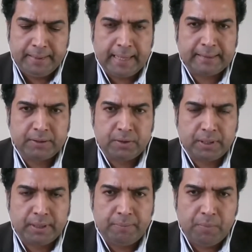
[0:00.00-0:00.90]
I
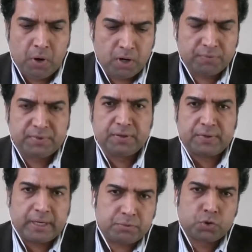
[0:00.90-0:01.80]
think all of this
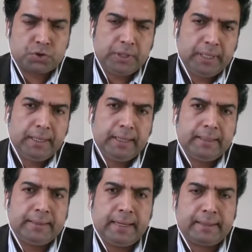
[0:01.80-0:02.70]
kind of shows
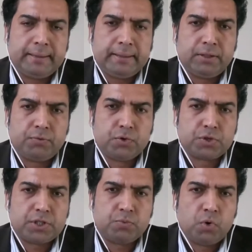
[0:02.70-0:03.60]
that the
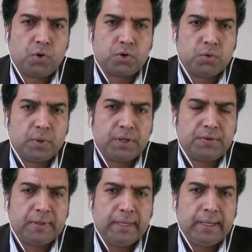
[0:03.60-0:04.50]
future is more
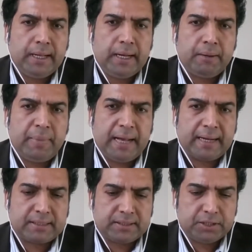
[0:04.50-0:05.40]
towards bank
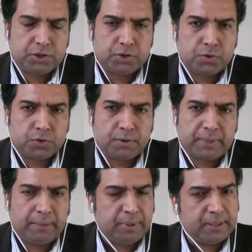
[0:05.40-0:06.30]
as an
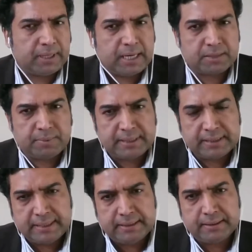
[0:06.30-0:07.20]
institution, keeping the customer at
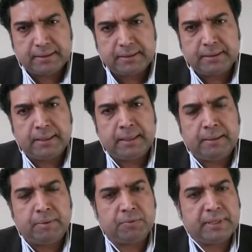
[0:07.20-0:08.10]
the center
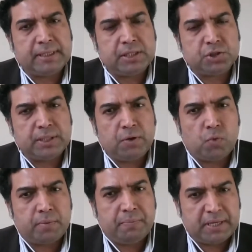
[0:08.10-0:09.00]
of their attention and
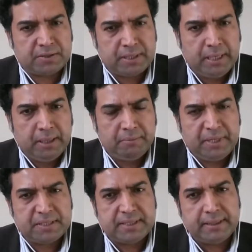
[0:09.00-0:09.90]
seeing what best
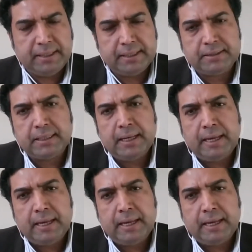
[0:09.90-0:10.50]
meets their needs.